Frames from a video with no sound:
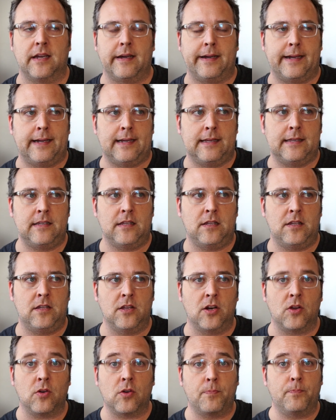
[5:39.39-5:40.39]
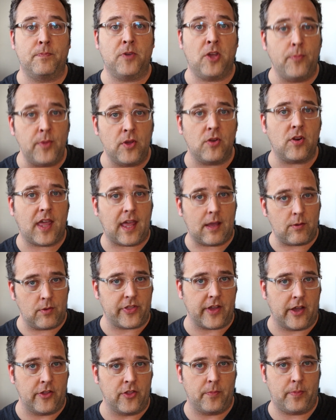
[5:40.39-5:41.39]
Uh, you know, communicate
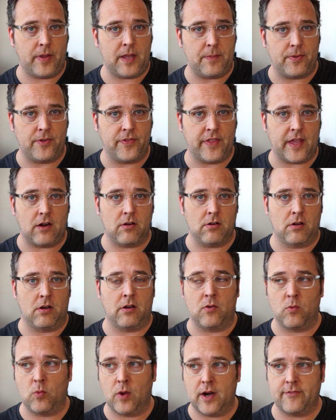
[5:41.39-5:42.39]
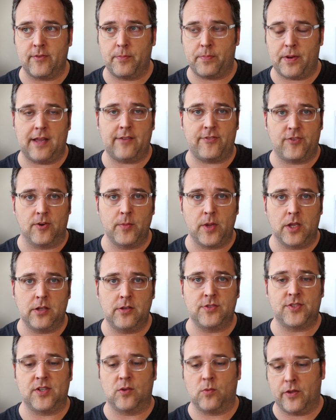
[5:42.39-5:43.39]
with other people that are on whatever platform
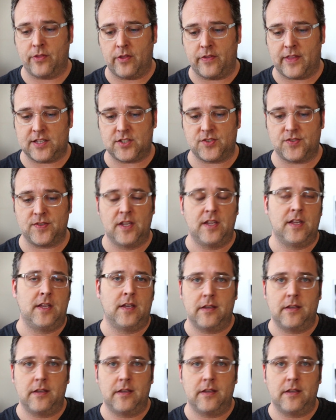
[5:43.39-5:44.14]
you're using, whether that's,